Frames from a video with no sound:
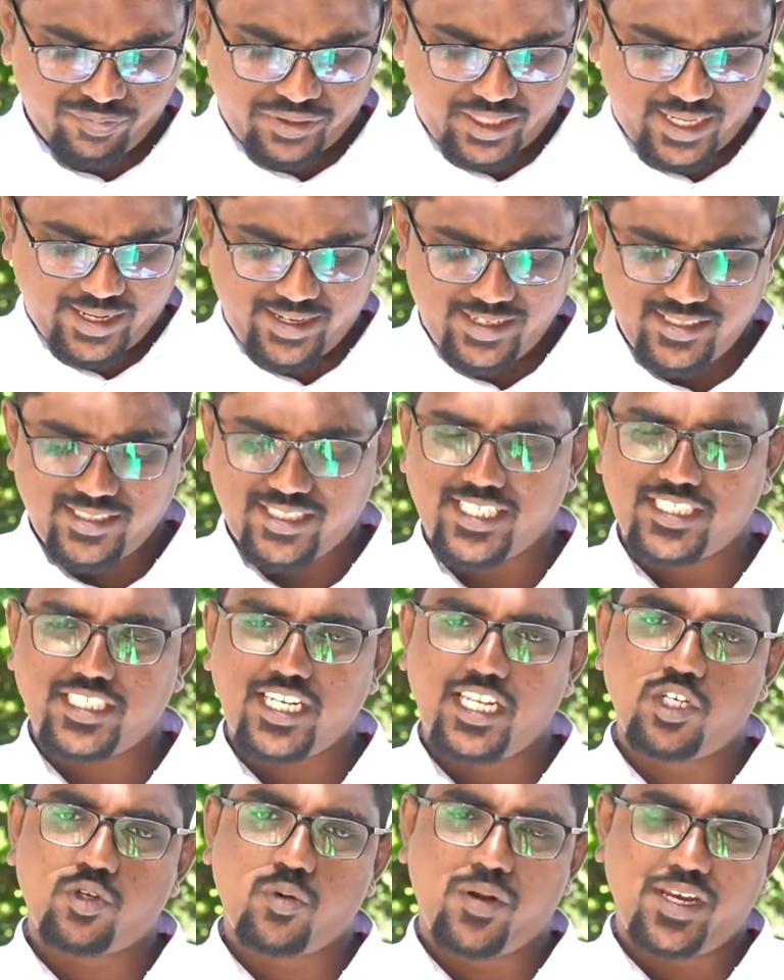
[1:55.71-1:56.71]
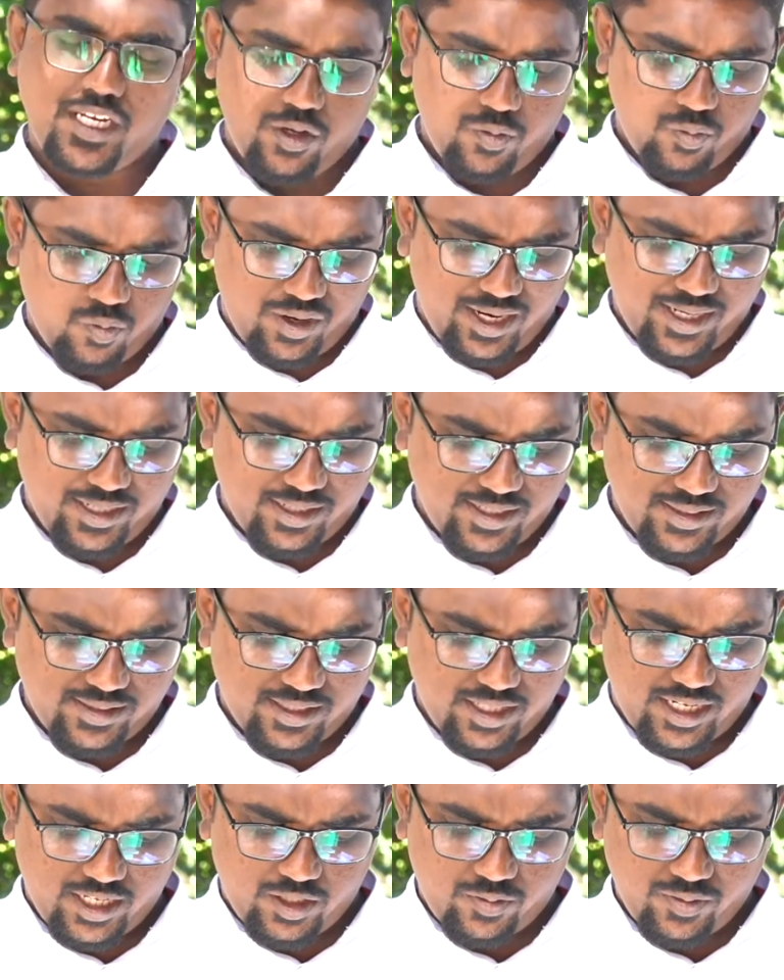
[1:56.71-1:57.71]
In 1621, at
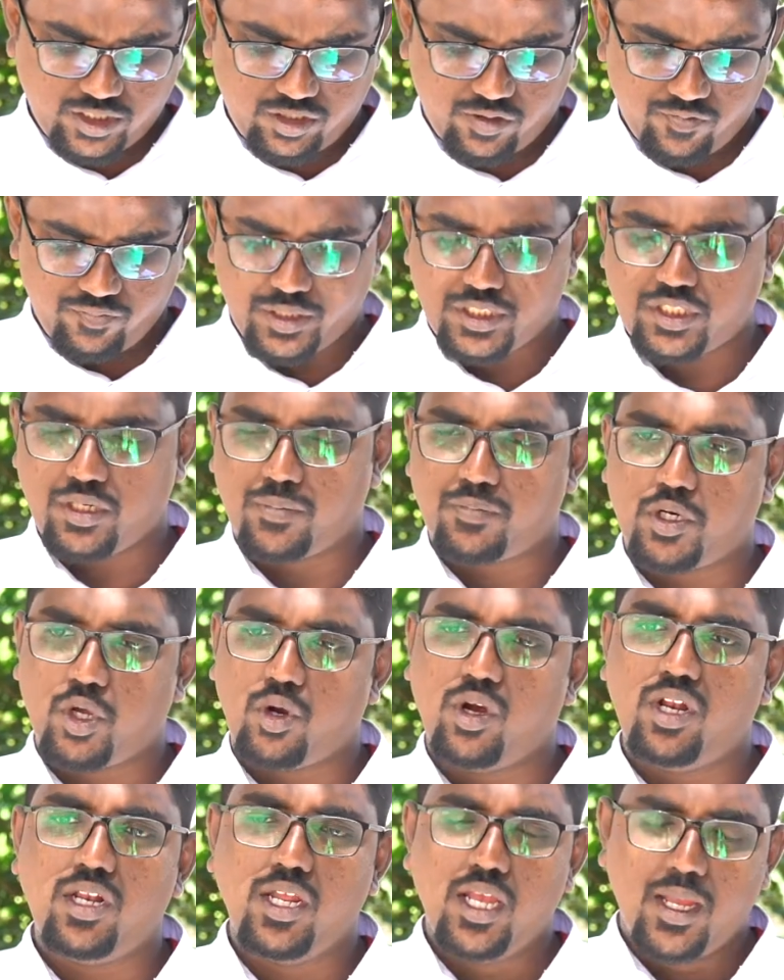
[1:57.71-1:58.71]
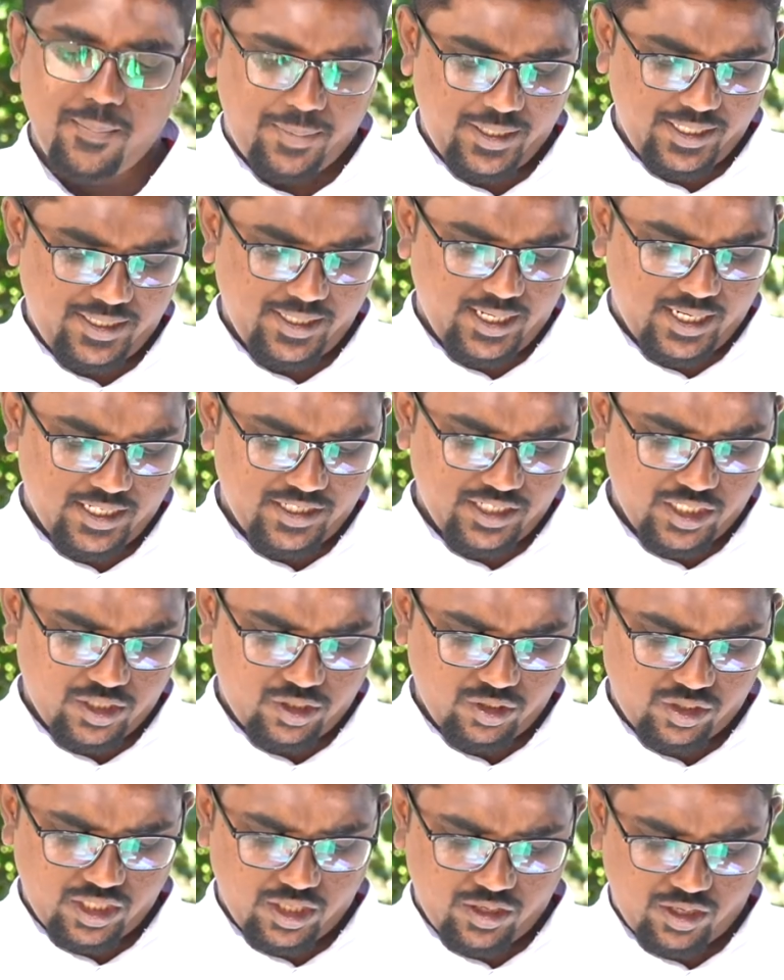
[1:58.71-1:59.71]
the request of Bishop Toll, Peter
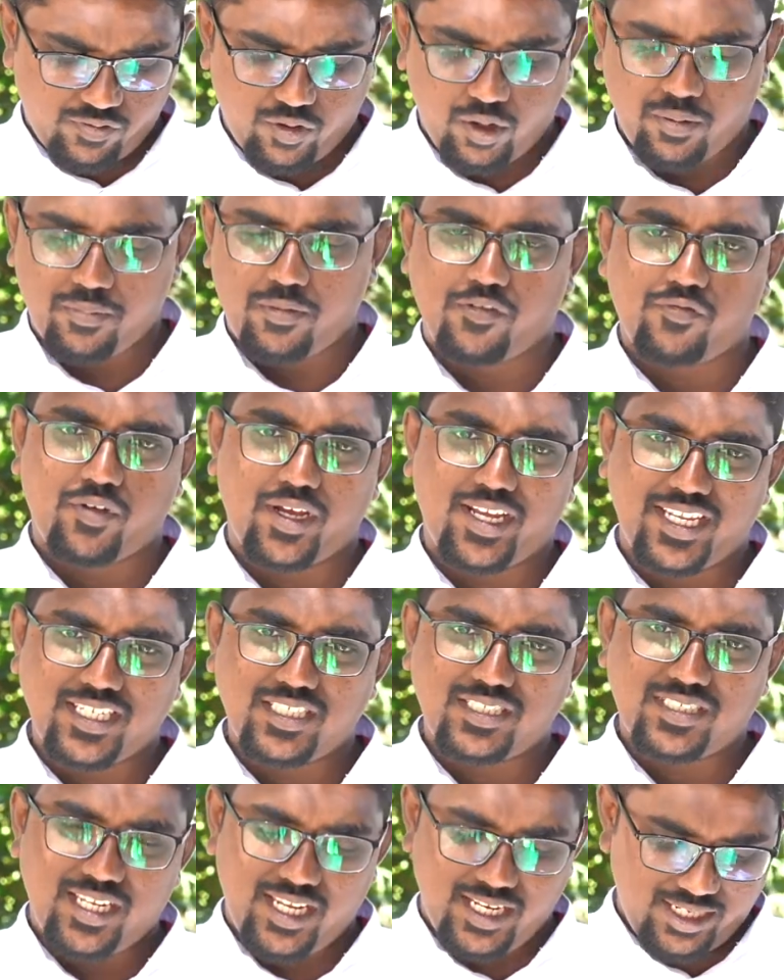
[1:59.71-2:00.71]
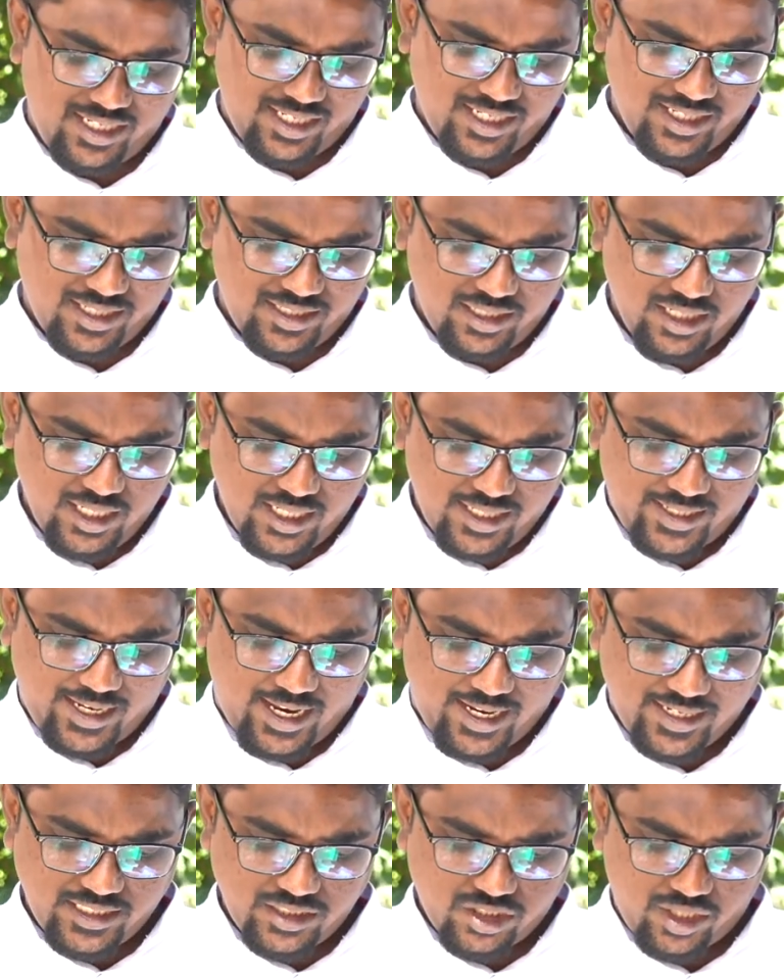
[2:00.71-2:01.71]
undertook the reform of Augustinian
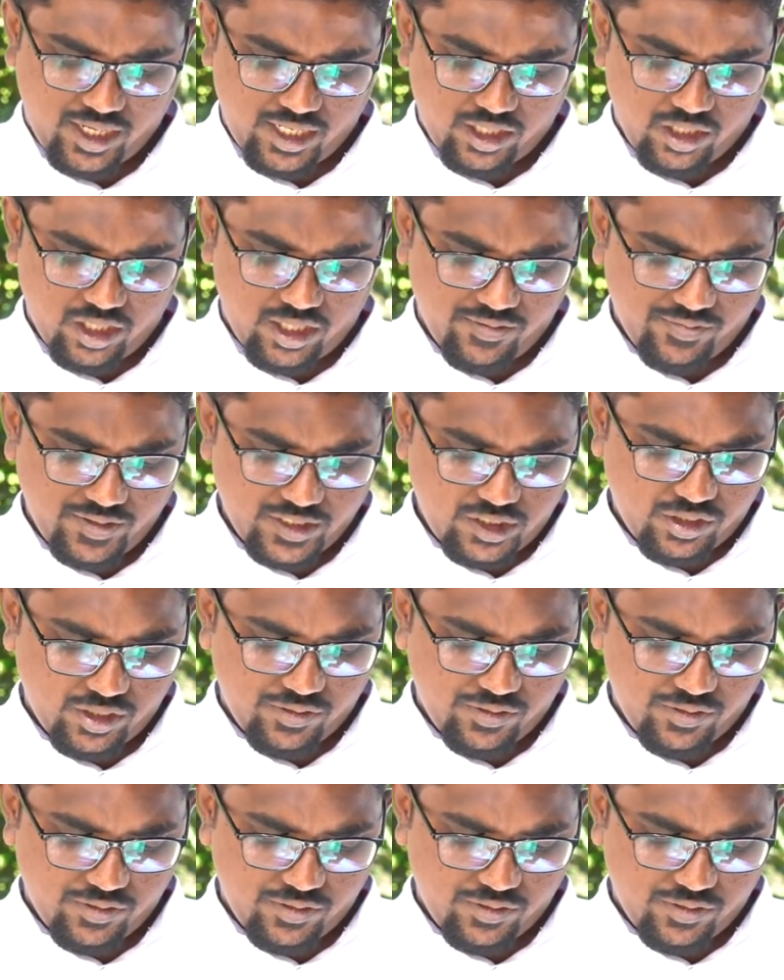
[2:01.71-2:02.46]
Canons Regular, which